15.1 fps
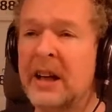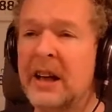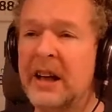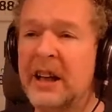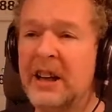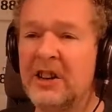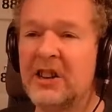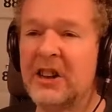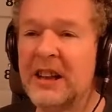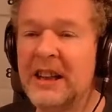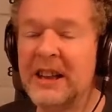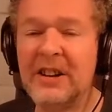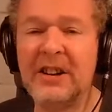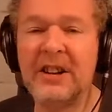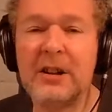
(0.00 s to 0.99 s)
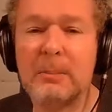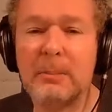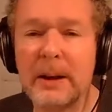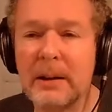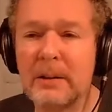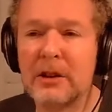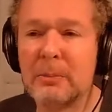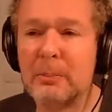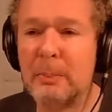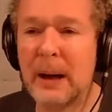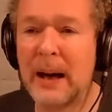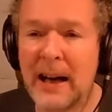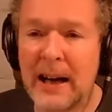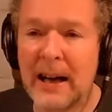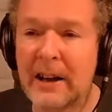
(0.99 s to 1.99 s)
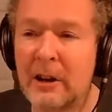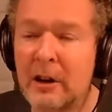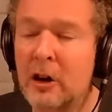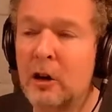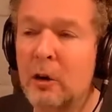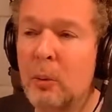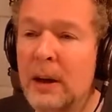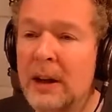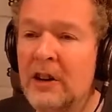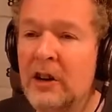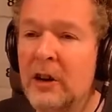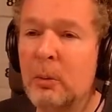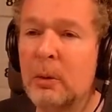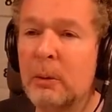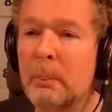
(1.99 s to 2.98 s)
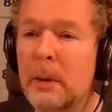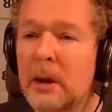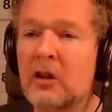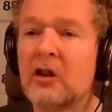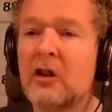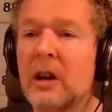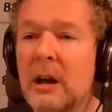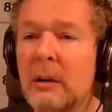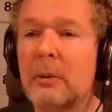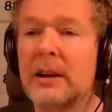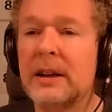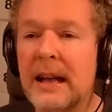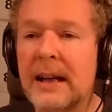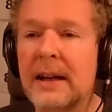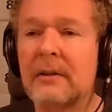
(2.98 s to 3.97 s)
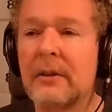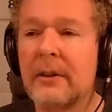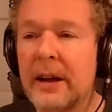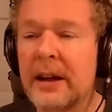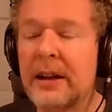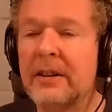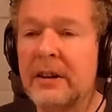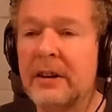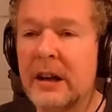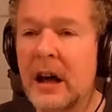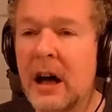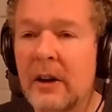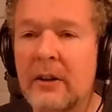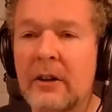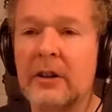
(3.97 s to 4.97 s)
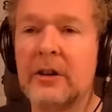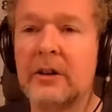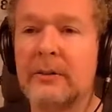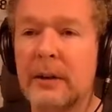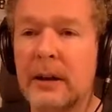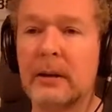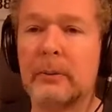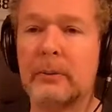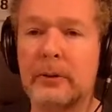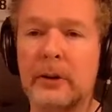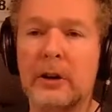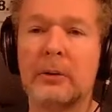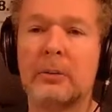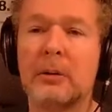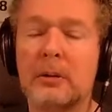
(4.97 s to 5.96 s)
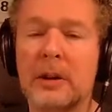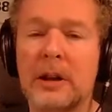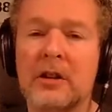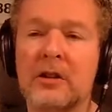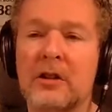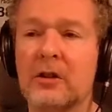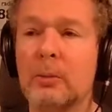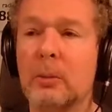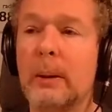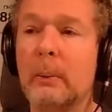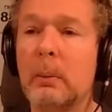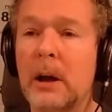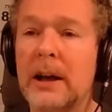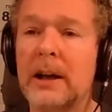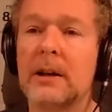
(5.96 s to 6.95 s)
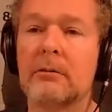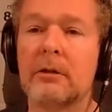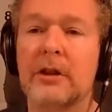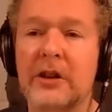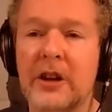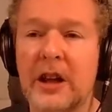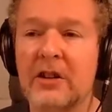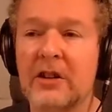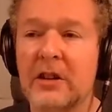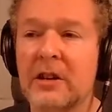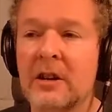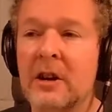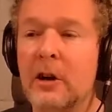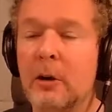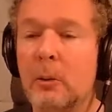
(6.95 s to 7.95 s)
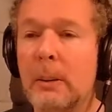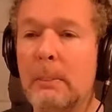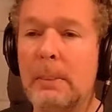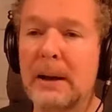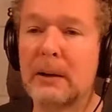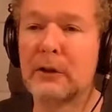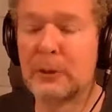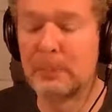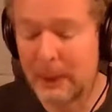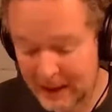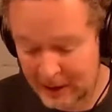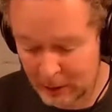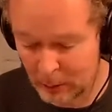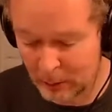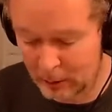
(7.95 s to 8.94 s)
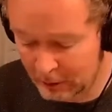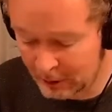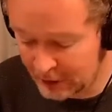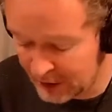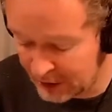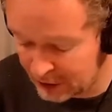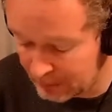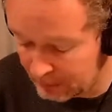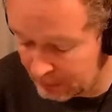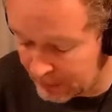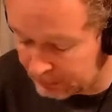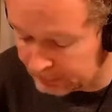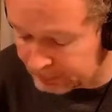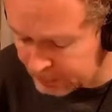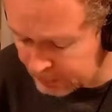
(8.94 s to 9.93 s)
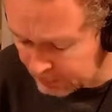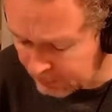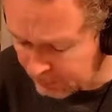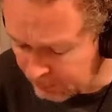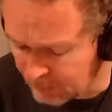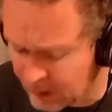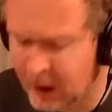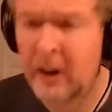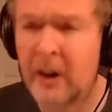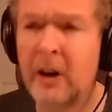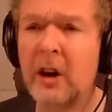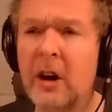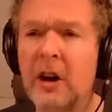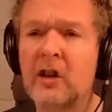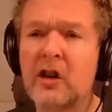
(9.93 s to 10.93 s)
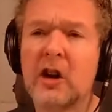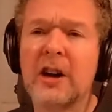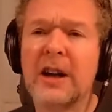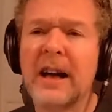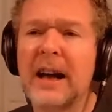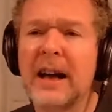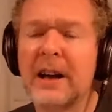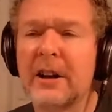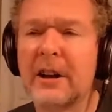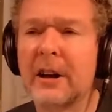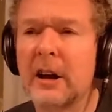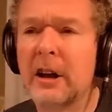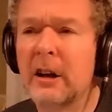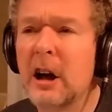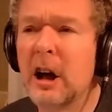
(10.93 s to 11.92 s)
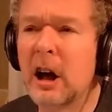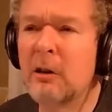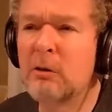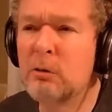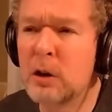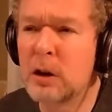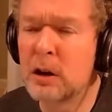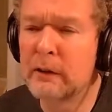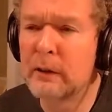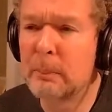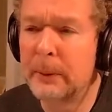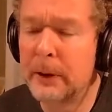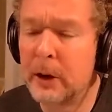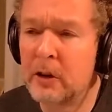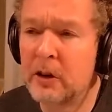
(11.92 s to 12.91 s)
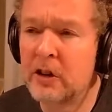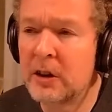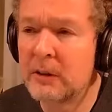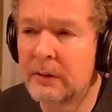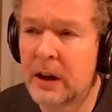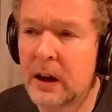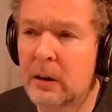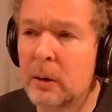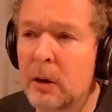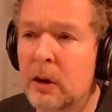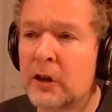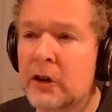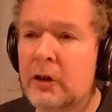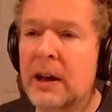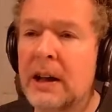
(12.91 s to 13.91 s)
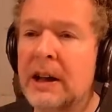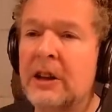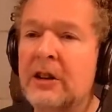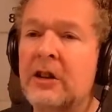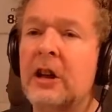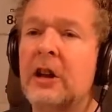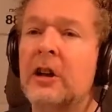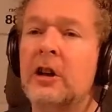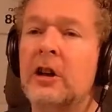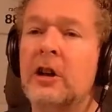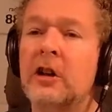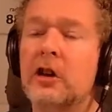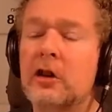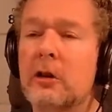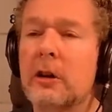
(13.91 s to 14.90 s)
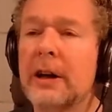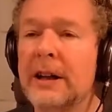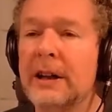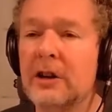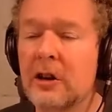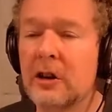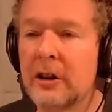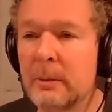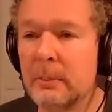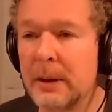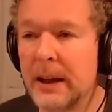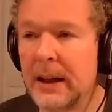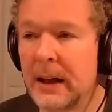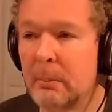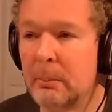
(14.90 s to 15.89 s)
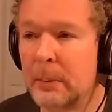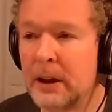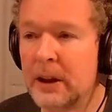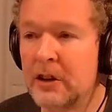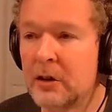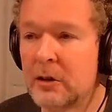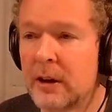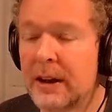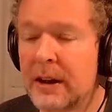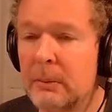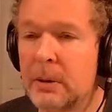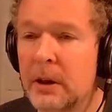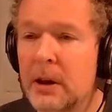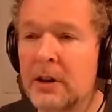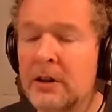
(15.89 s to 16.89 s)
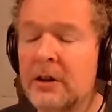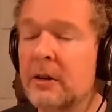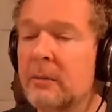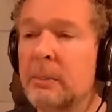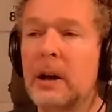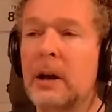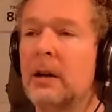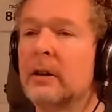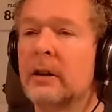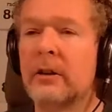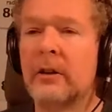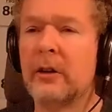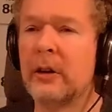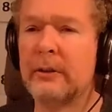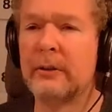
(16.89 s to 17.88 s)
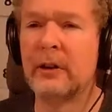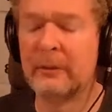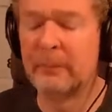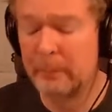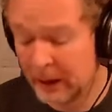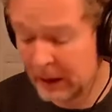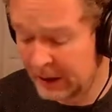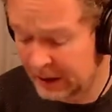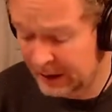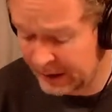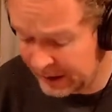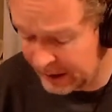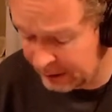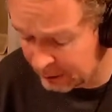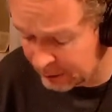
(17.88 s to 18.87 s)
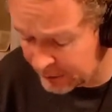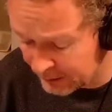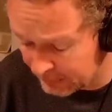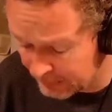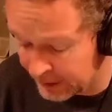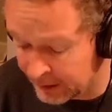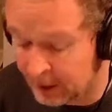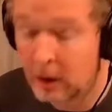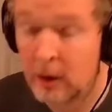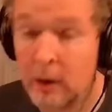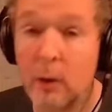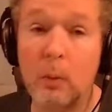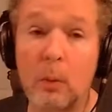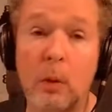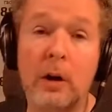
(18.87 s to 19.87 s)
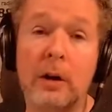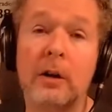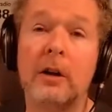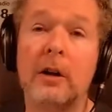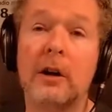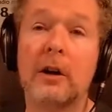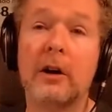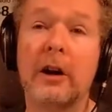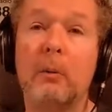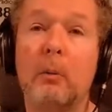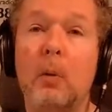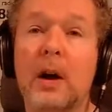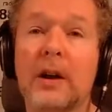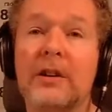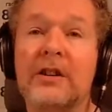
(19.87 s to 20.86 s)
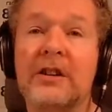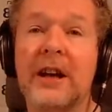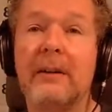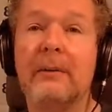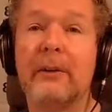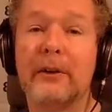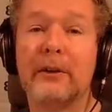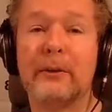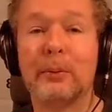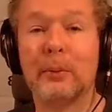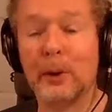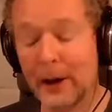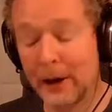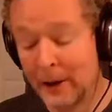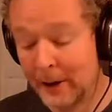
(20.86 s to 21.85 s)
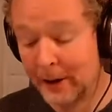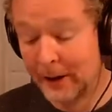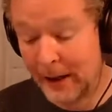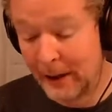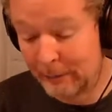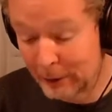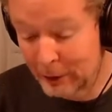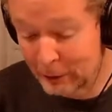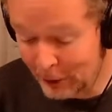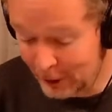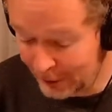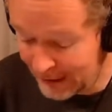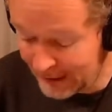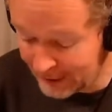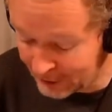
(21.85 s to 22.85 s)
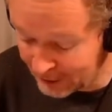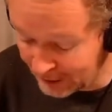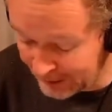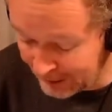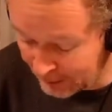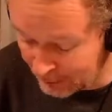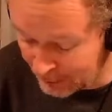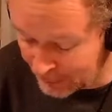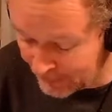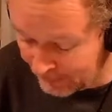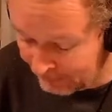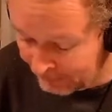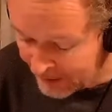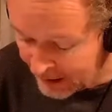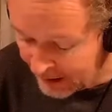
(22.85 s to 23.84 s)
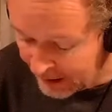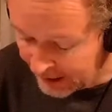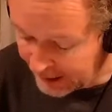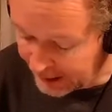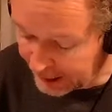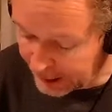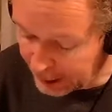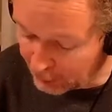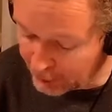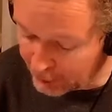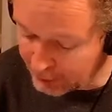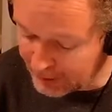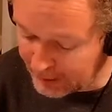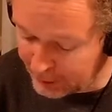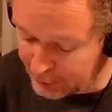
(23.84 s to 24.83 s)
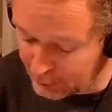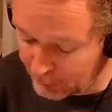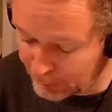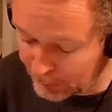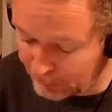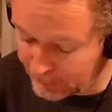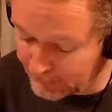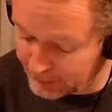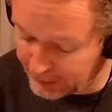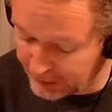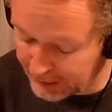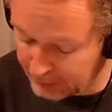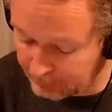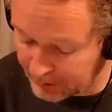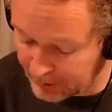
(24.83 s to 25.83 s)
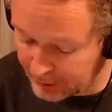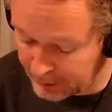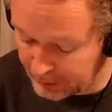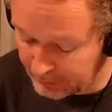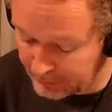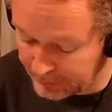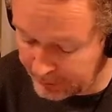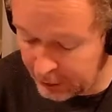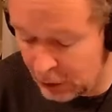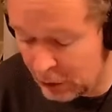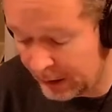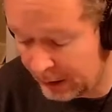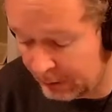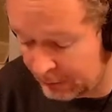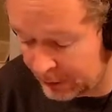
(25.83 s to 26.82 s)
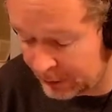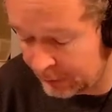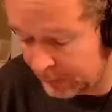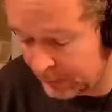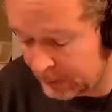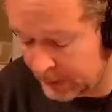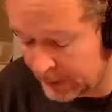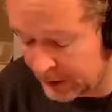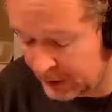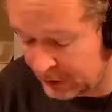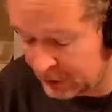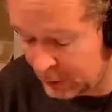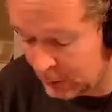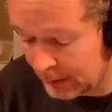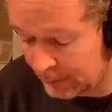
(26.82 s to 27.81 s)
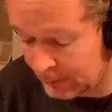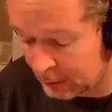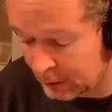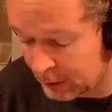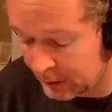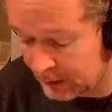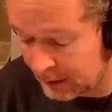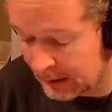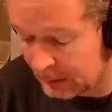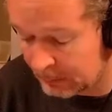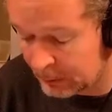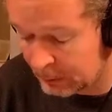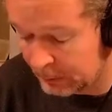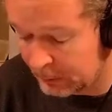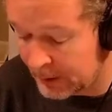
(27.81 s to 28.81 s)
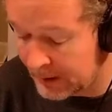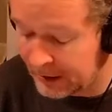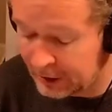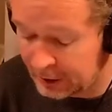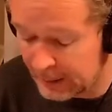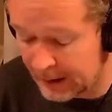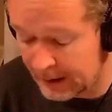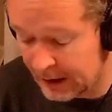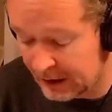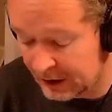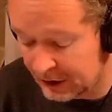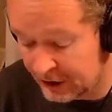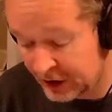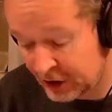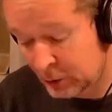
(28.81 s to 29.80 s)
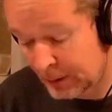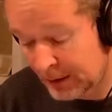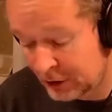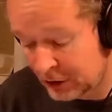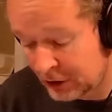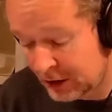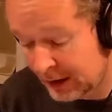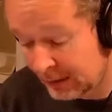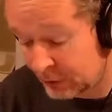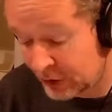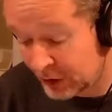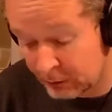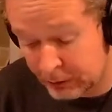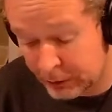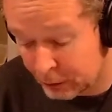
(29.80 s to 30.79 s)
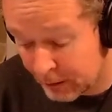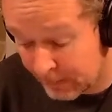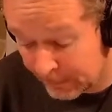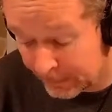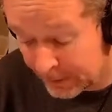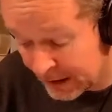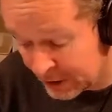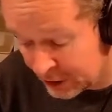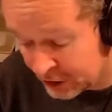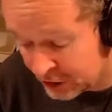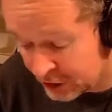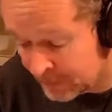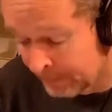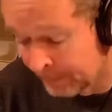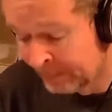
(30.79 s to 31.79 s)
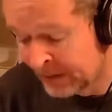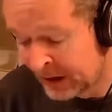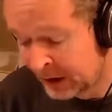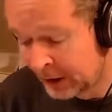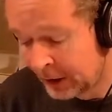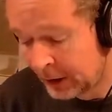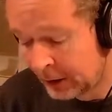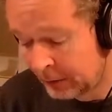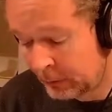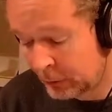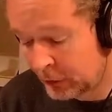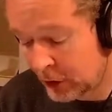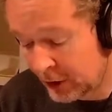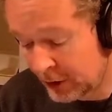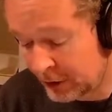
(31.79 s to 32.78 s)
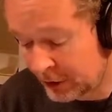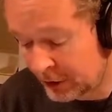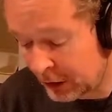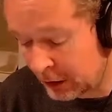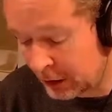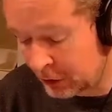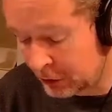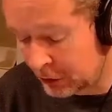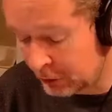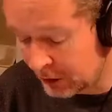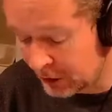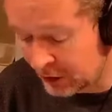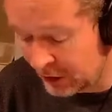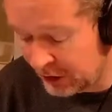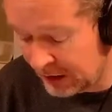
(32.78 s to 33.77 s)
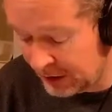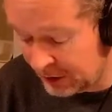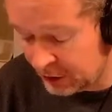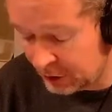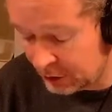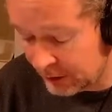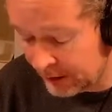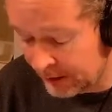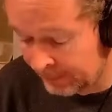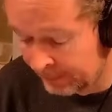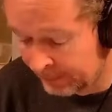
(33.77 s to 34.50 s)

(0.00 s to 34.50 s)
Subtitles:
It's easy to bounce back when you were much lower down than other developed first world nations. We were in a recession. We bounced back to a recession. But China had a rather punitive go at Australia's trade. China being our biggest trading partner, 35 billion a year or something, like 1/10 of what Evergrande actually owes. Australia is also facing a relatively unique risk from the potential Evergrande collapse, with many expecting the situation to have serious ramifications for China's construction industry,